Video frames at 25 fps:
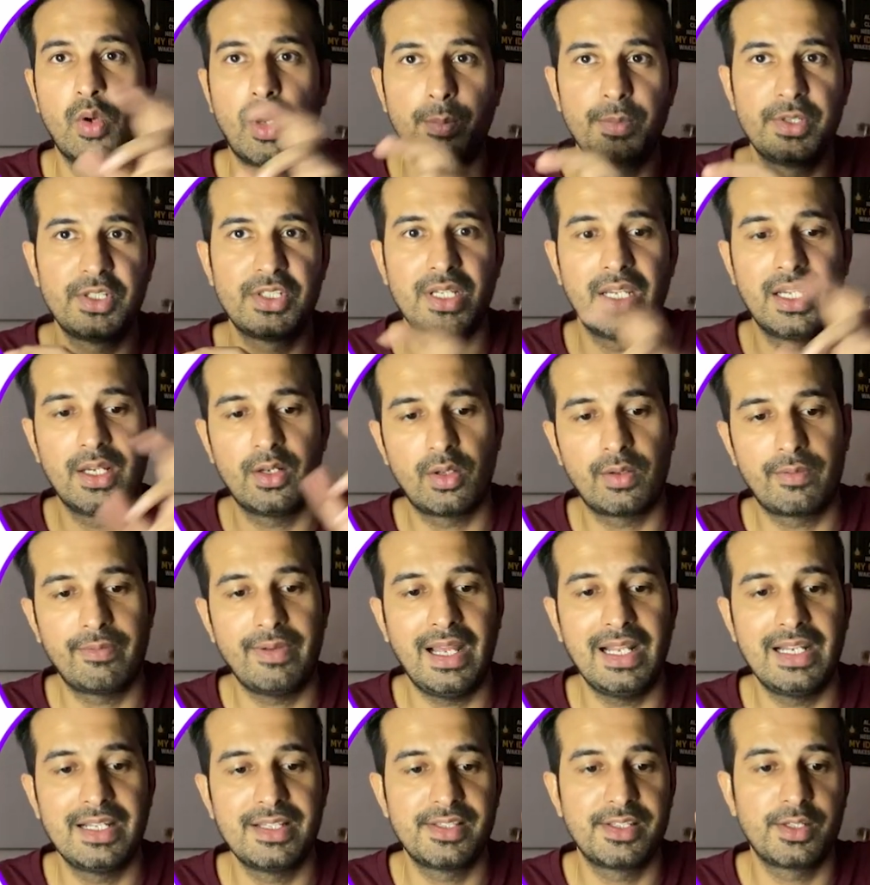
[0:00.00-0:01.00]
Abhishek or
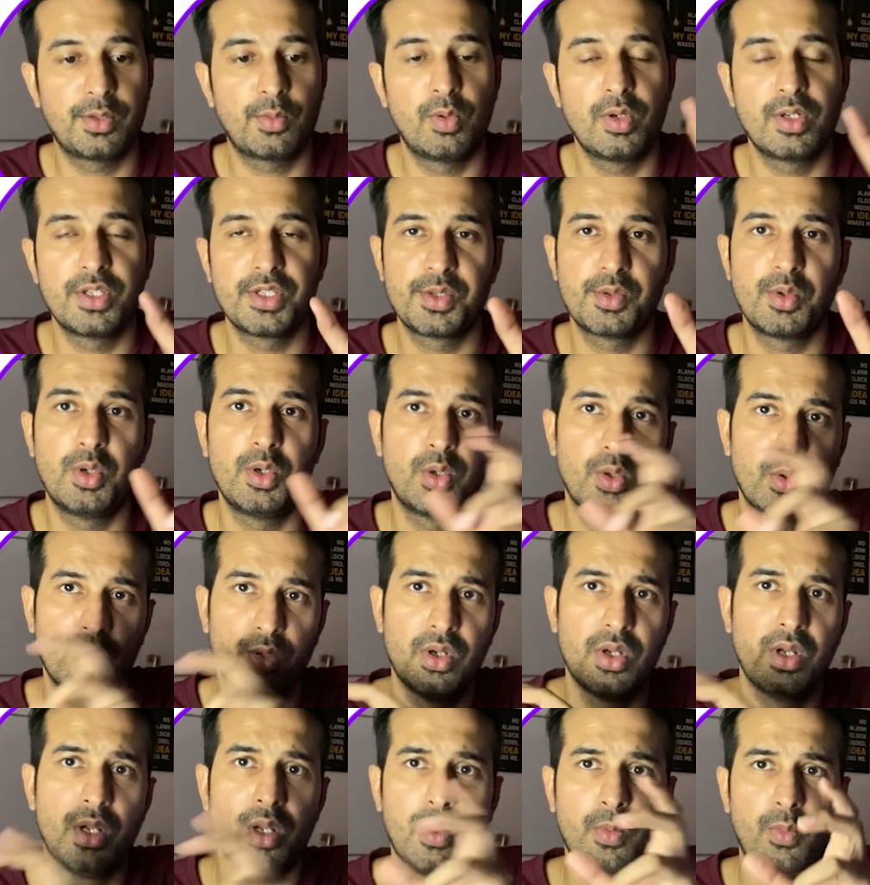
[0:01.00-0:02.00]
val is equal to is equal to